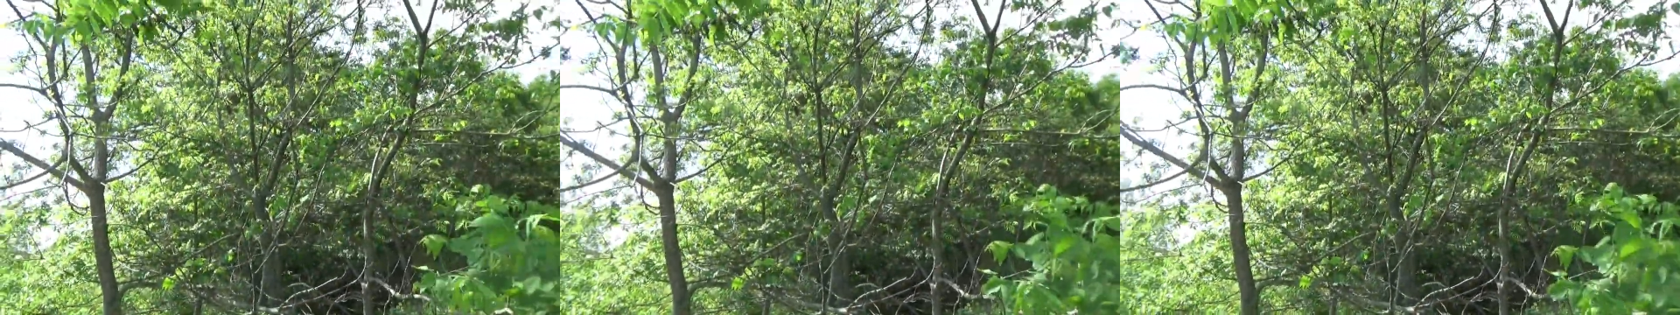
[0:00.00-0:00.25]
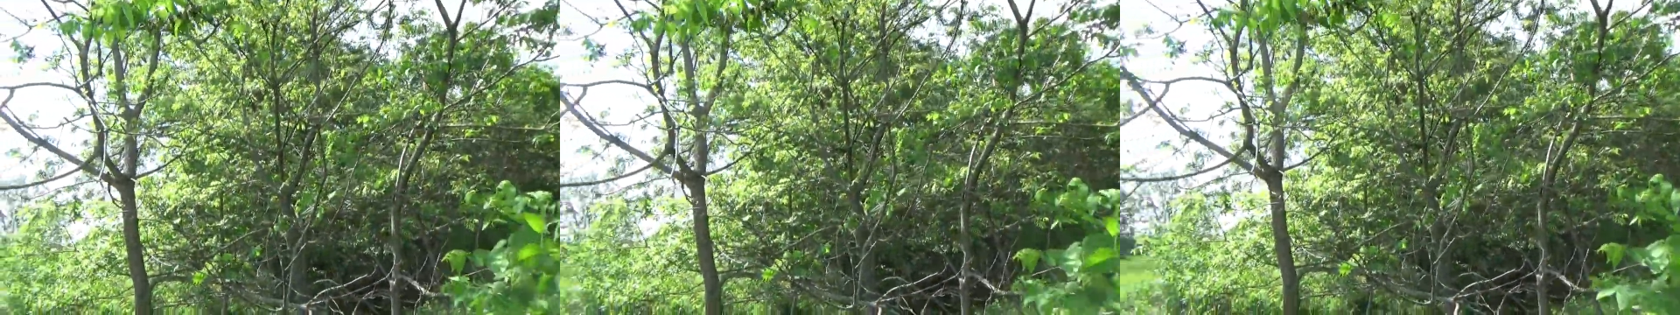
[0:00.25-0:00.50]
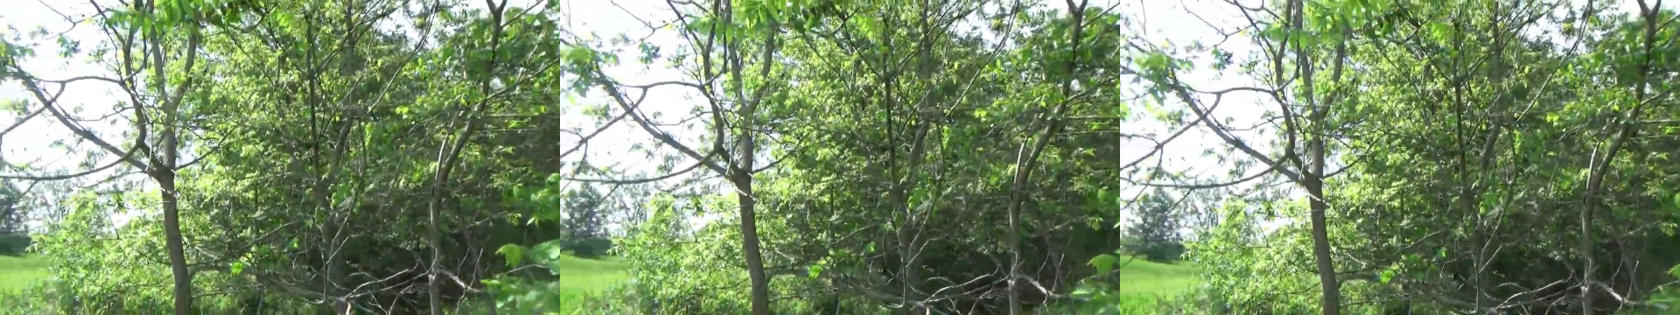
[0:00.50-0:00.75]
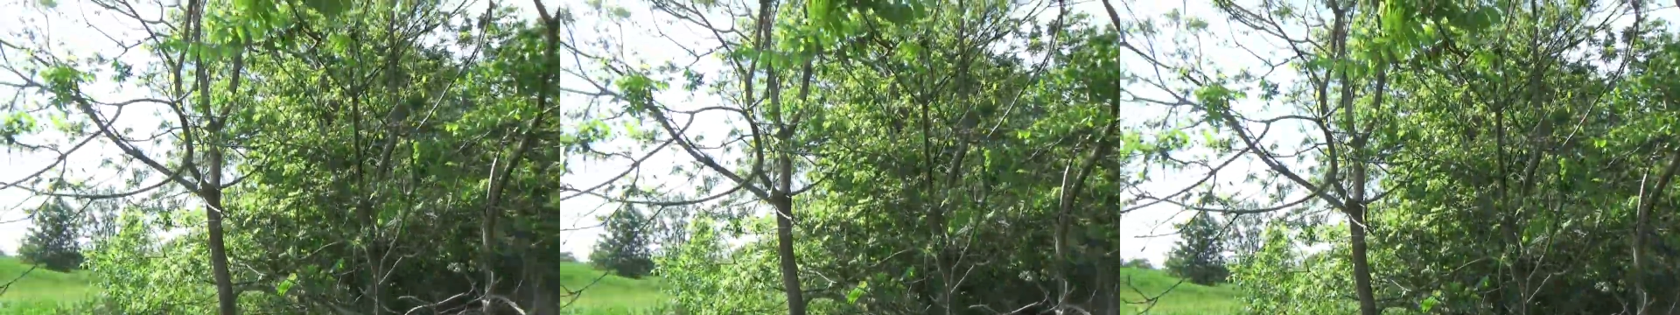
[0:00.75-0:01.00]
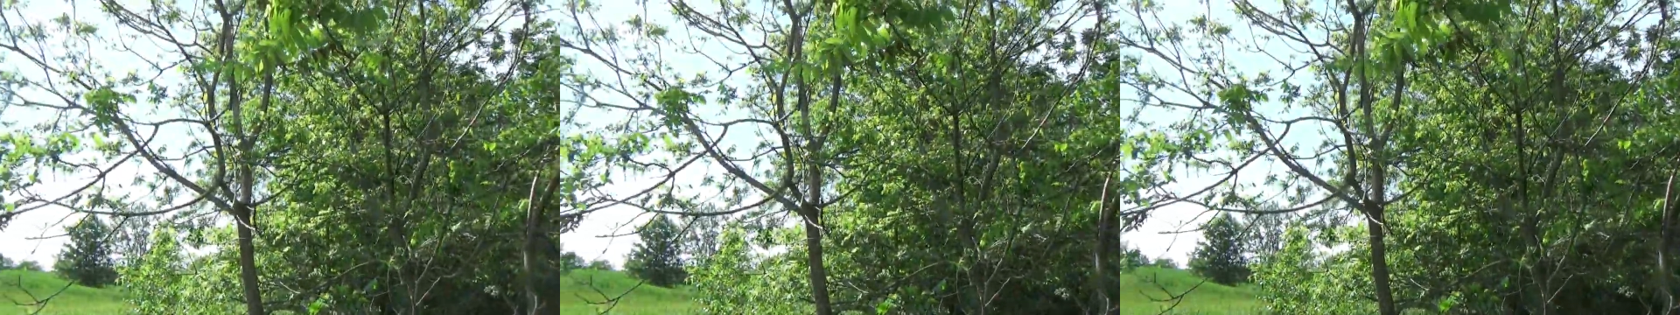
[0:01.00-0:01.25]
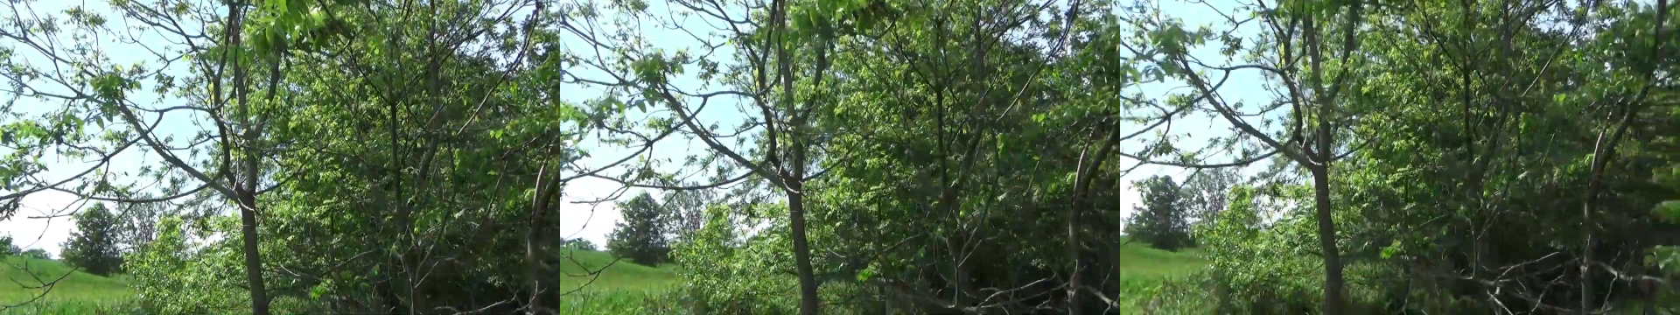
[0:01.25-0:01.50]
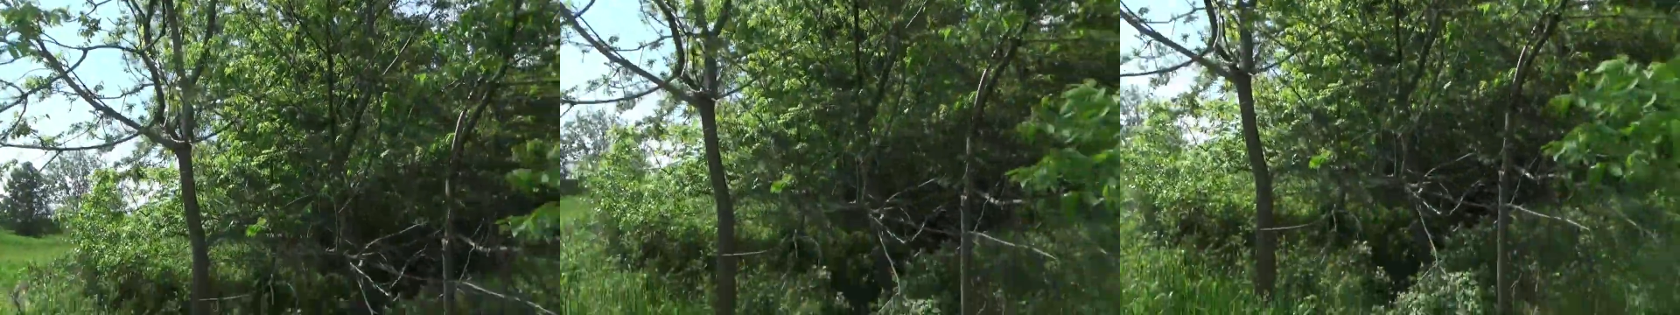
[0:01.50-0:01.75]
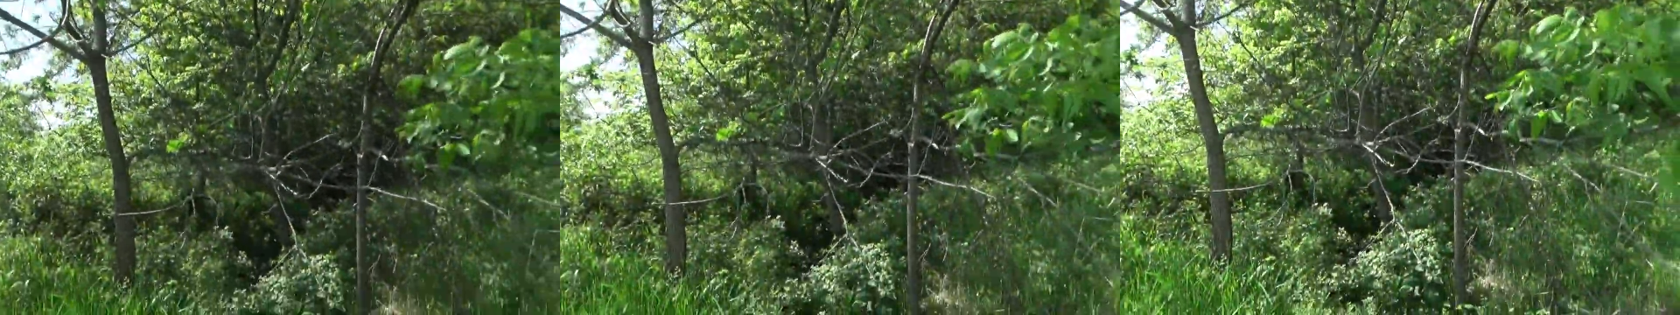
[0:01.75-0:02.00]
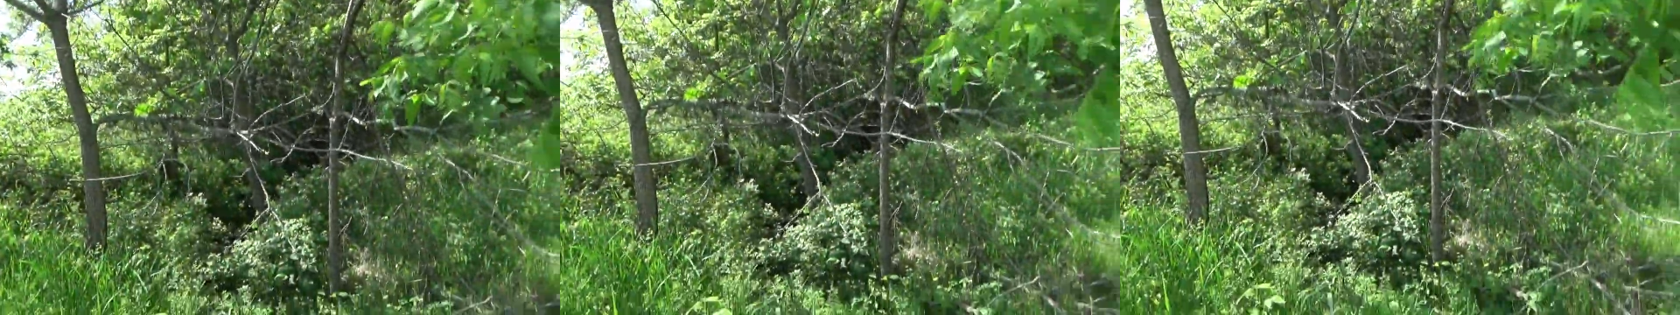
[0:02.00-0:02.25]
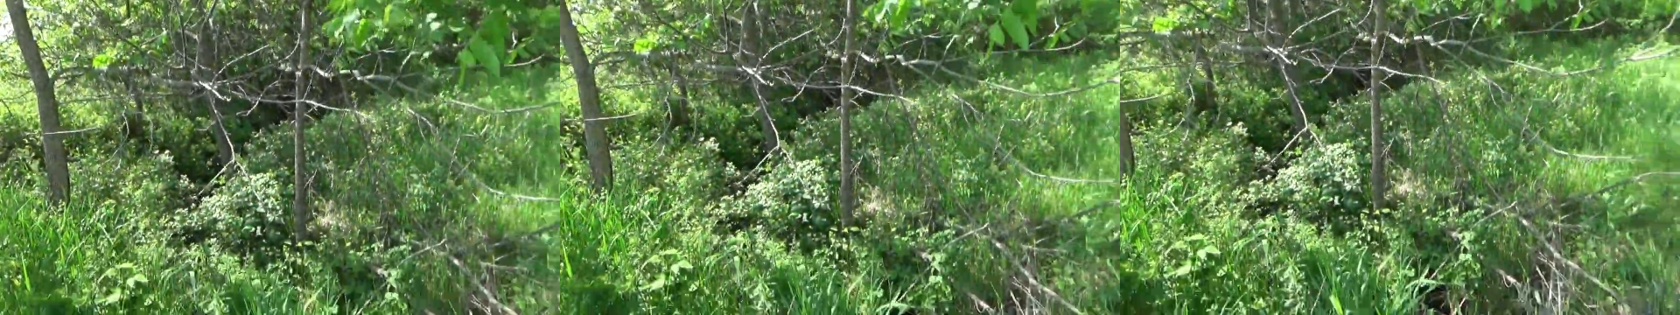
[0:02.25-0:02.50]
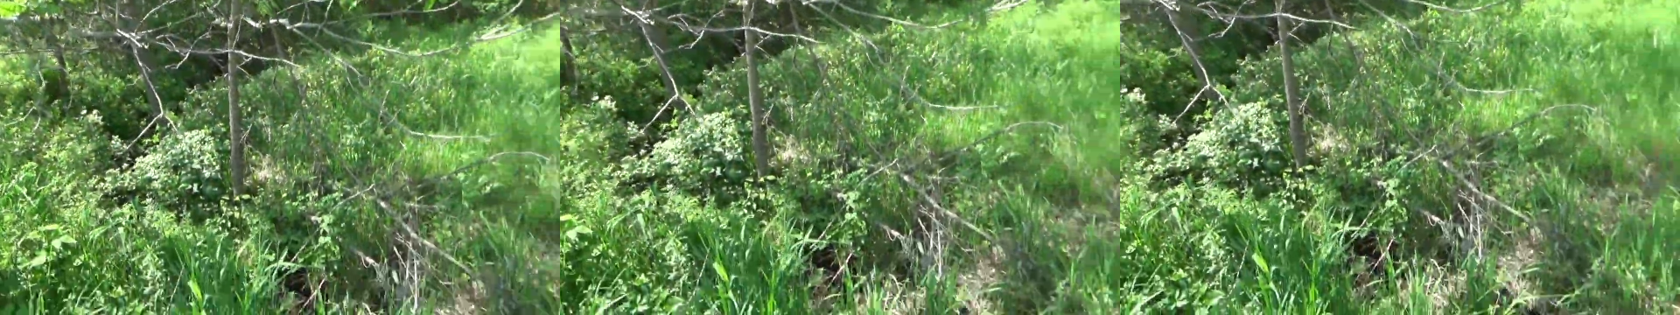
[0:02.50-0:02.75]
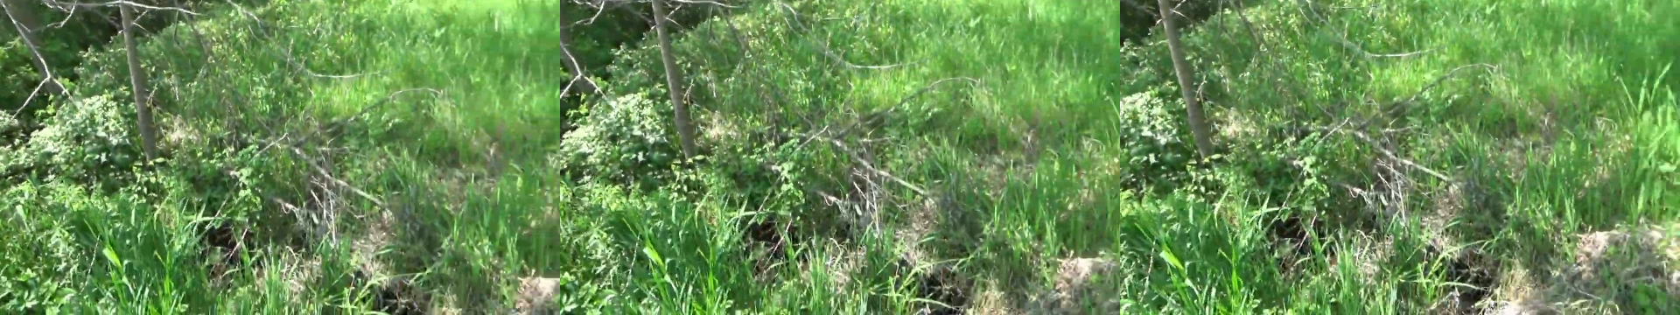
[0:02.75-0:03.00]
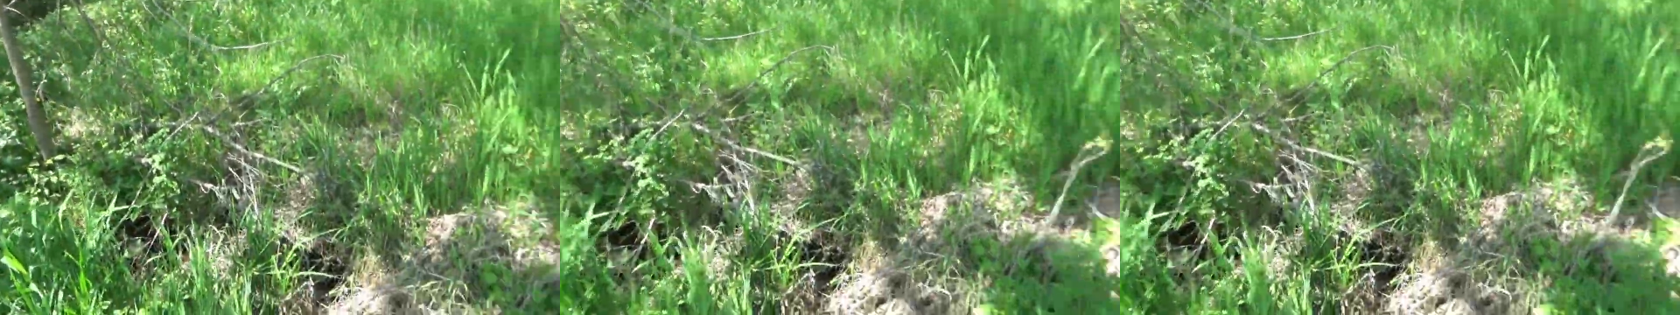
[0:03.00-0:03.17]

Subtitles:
(no speaker visible)